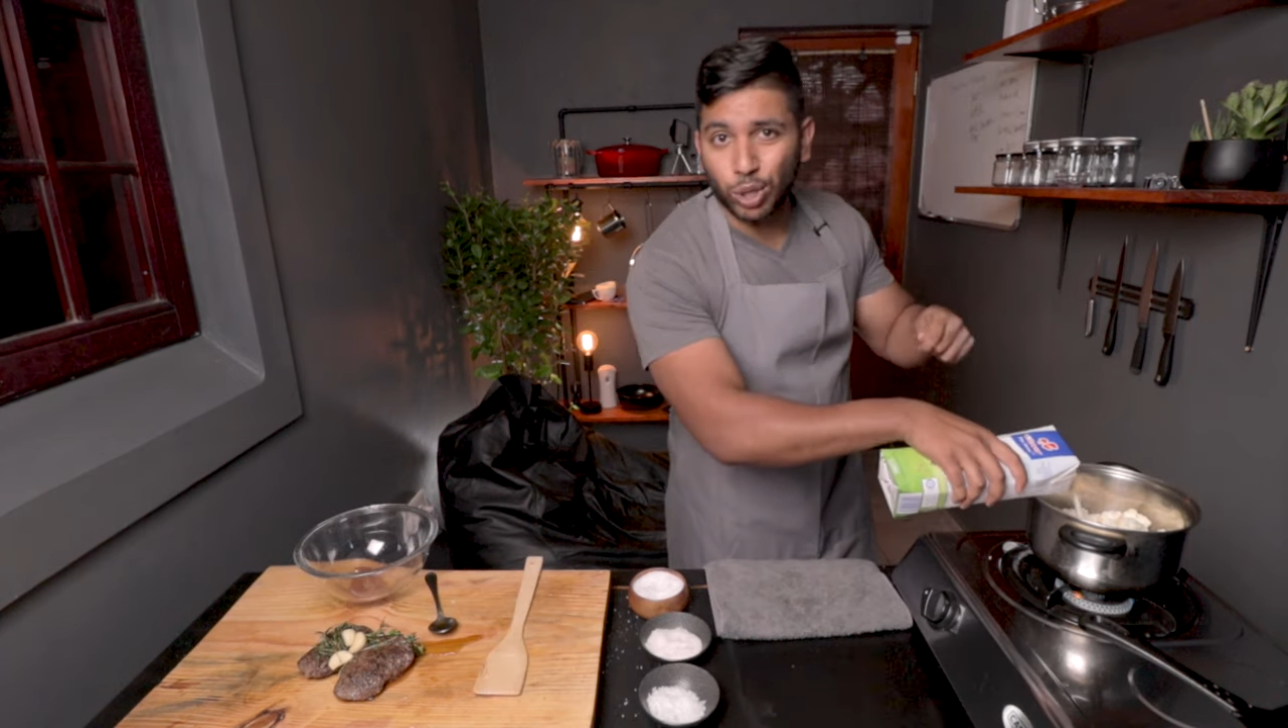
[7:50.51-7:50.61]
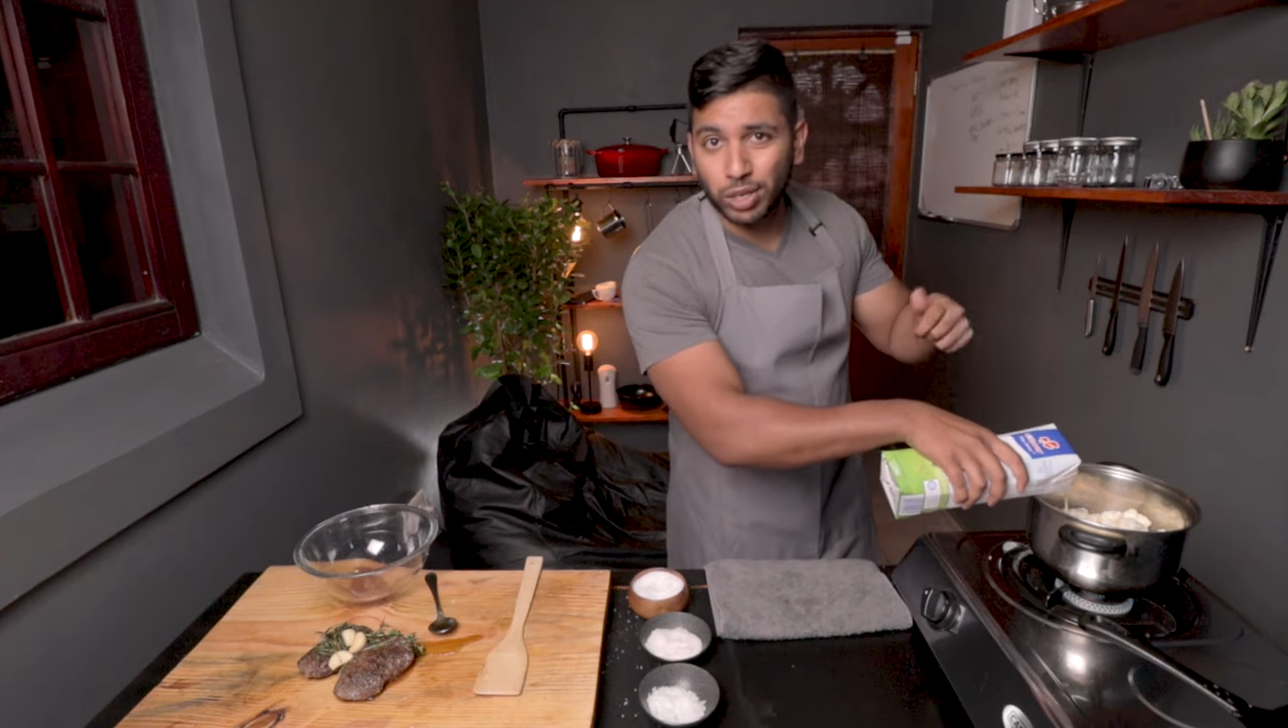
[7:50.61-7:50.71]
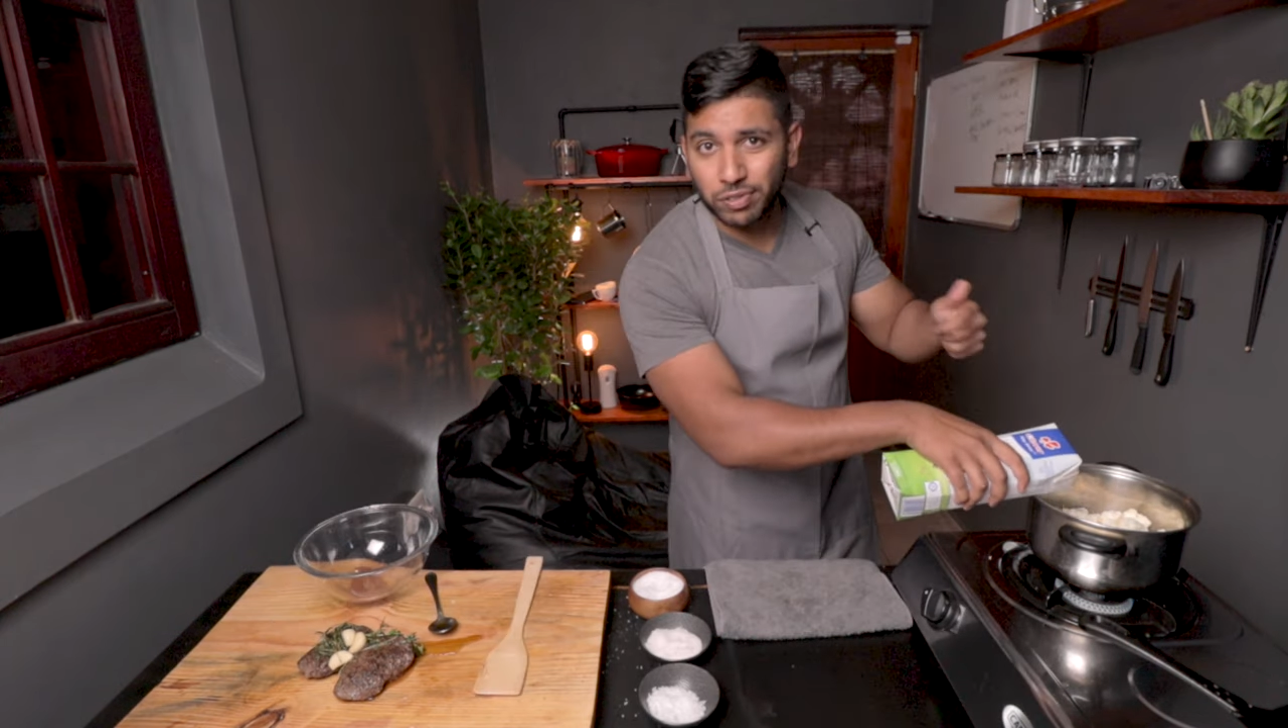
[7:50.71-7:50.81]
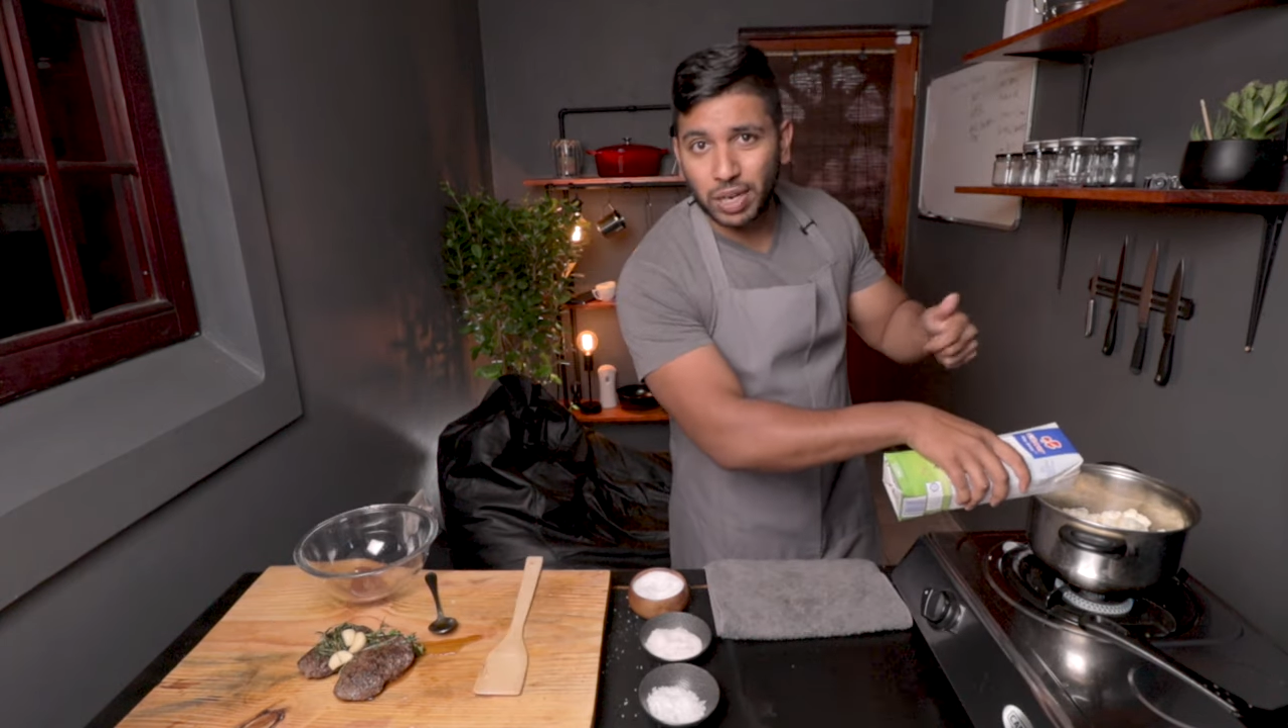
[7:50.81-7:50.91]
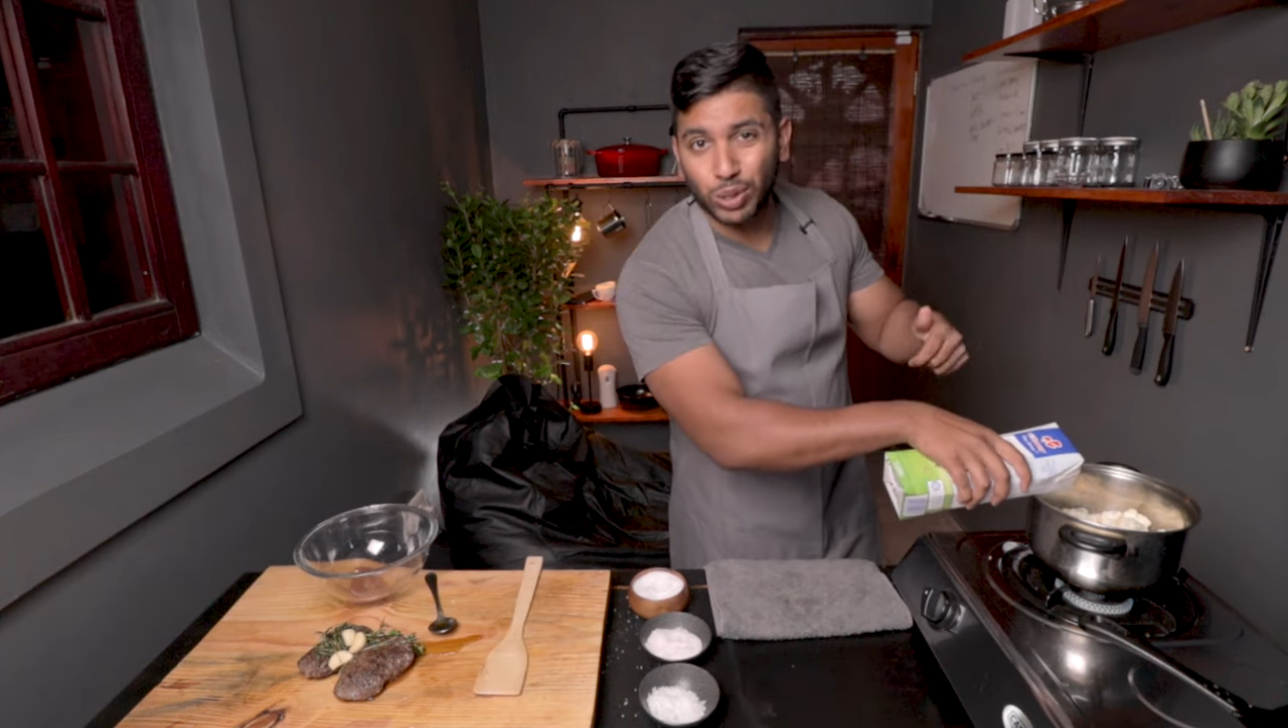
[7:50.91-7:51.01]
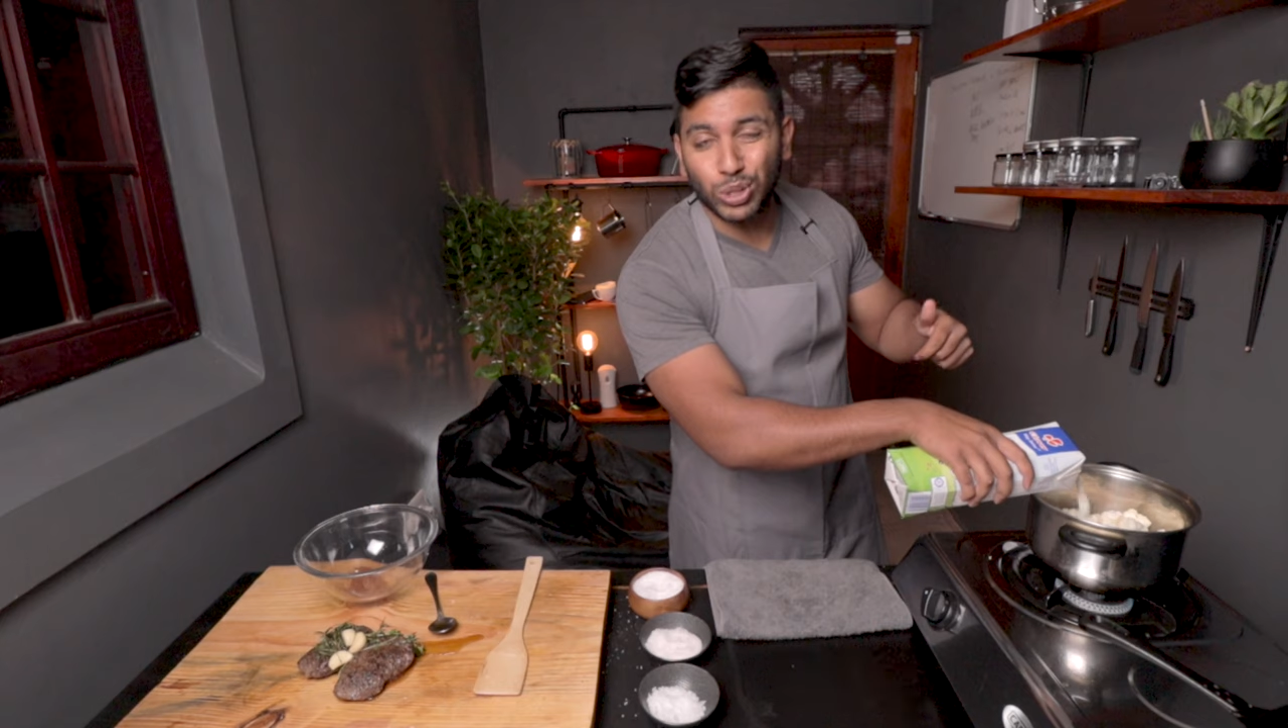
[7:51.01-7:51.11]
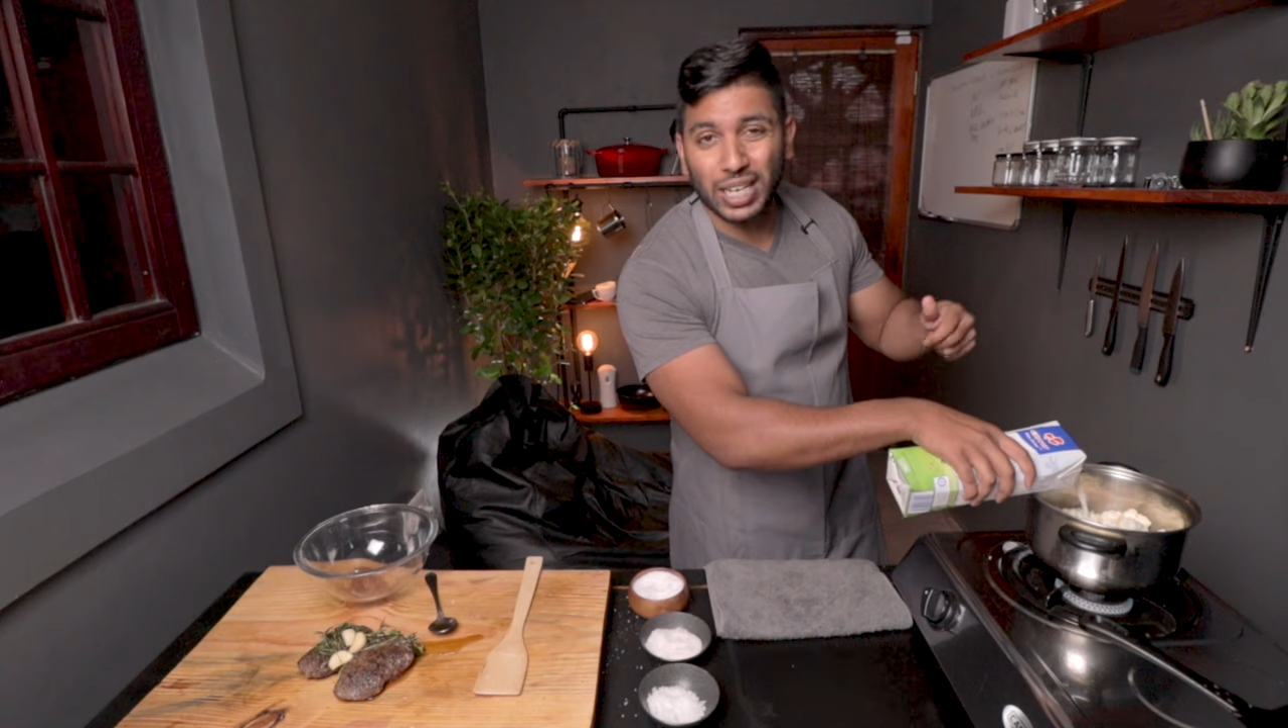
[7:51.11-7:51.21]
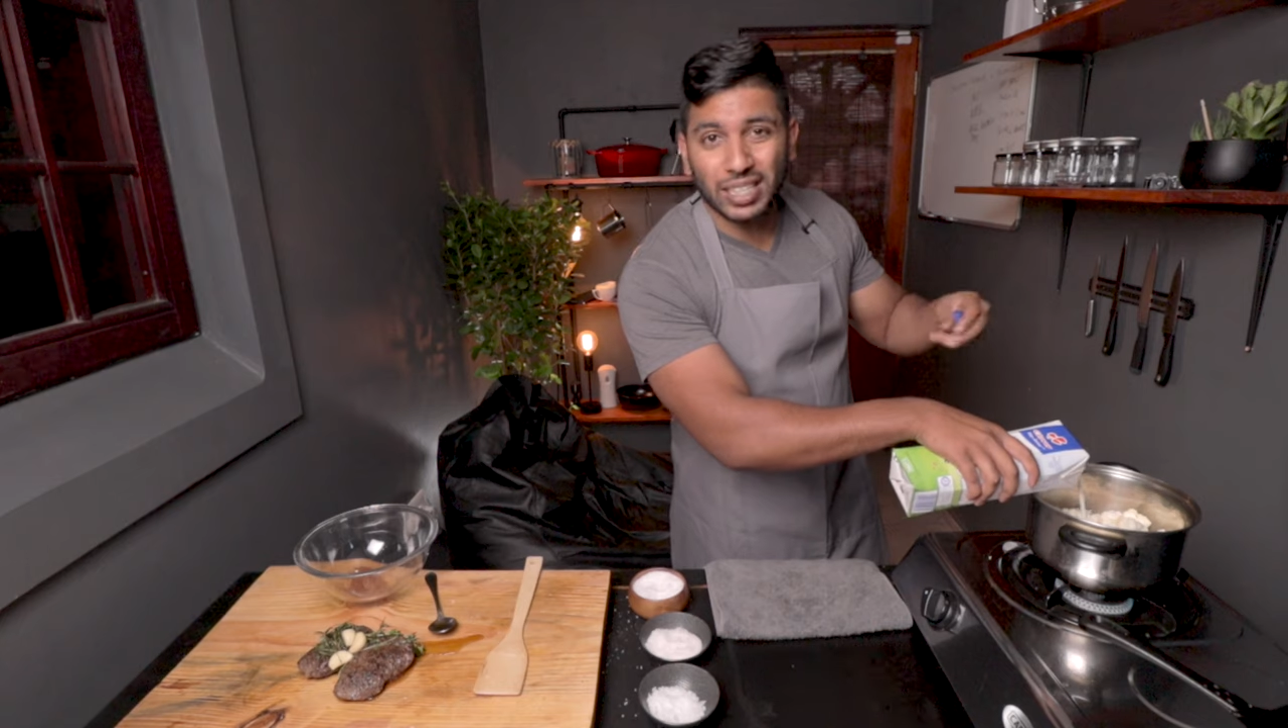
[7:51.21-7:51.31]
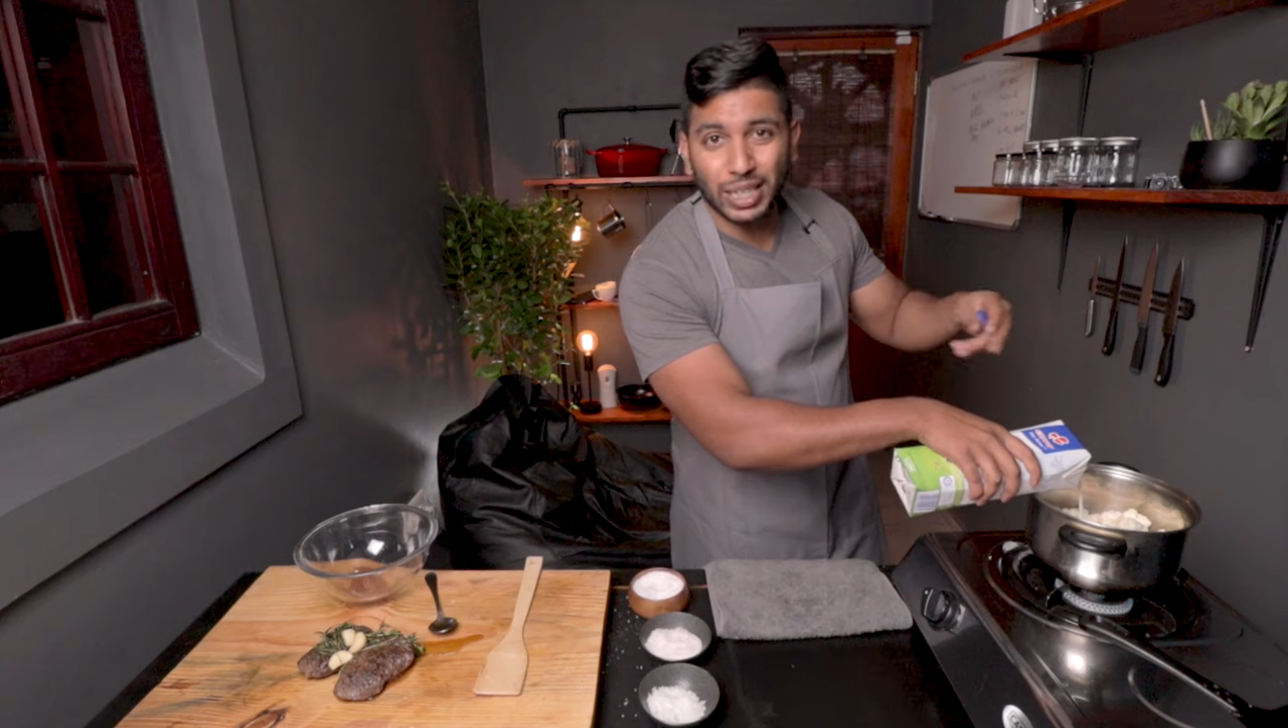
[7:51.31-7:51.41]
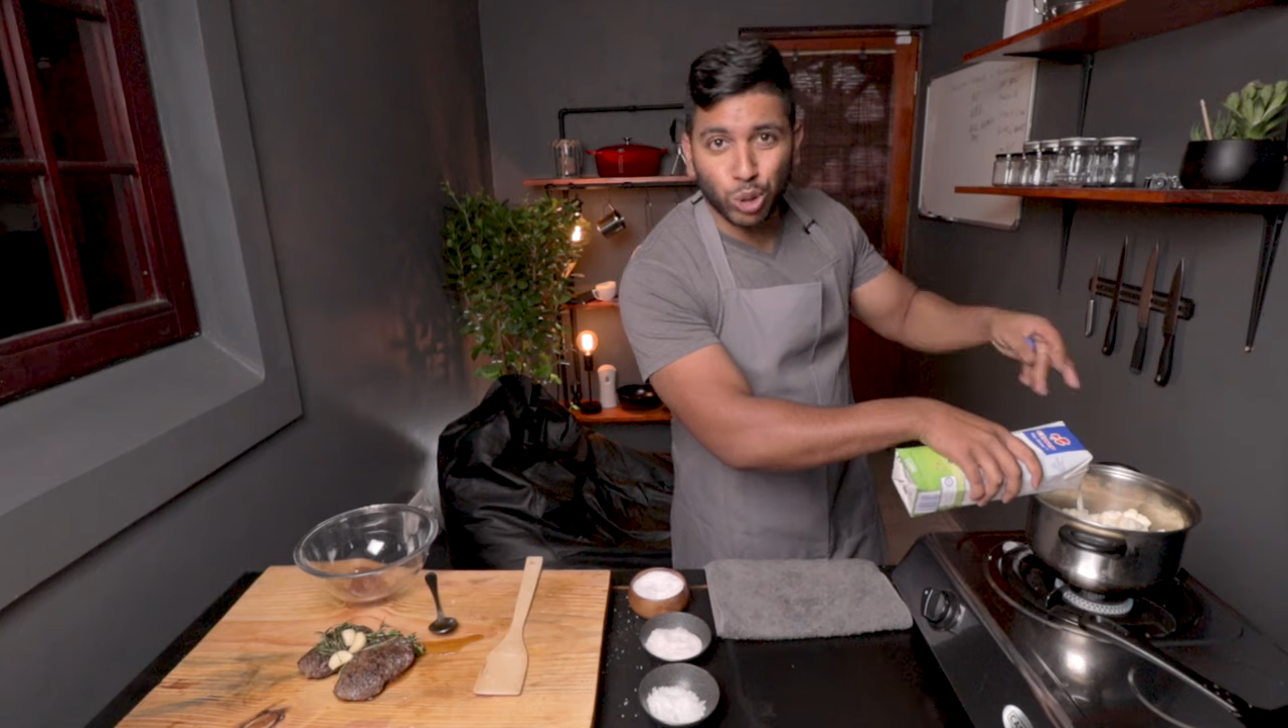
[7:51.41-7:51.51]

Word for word: cauliflower to actually